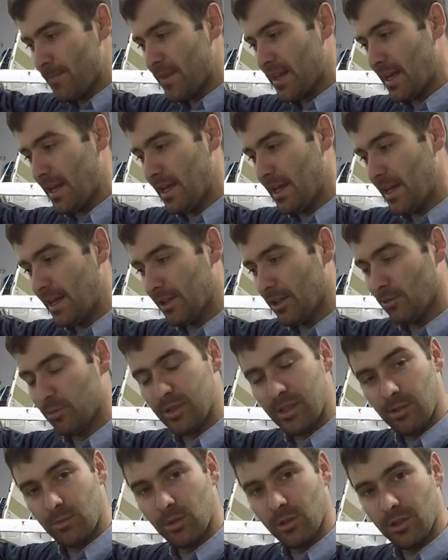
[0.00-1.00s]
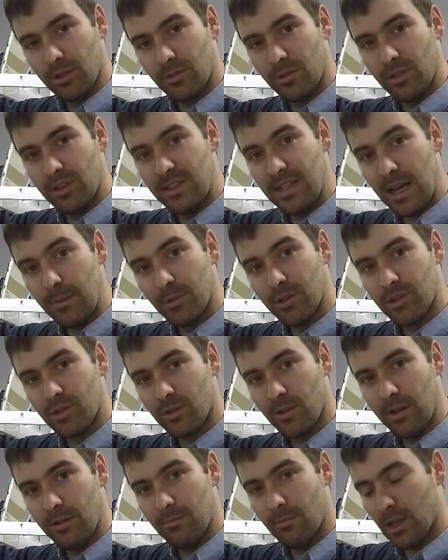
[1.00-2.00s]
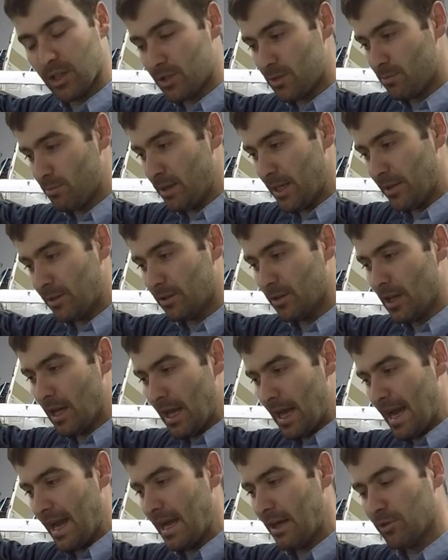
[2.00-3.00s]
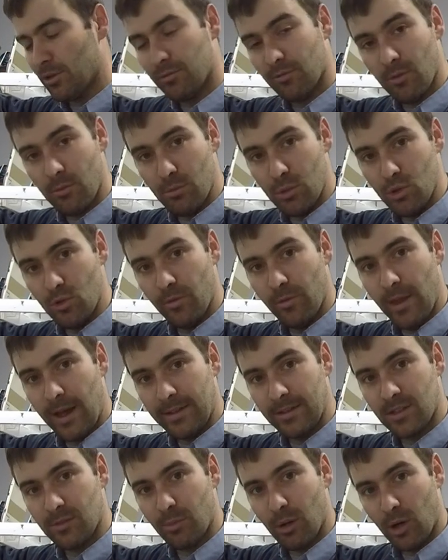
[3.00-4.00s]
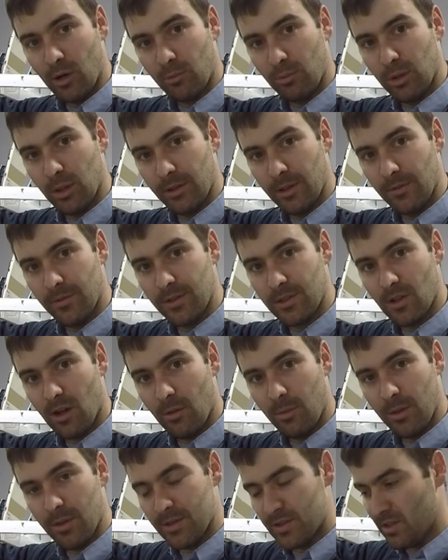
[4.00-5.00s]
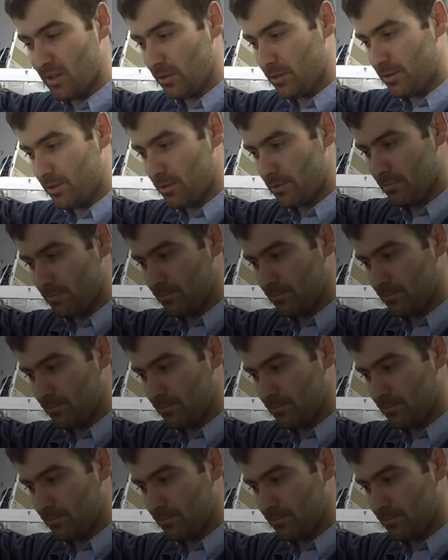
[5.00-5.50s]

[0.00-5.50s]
and I'll be able to demonstrate much better how to remove that spark plug at the top of the cylinder.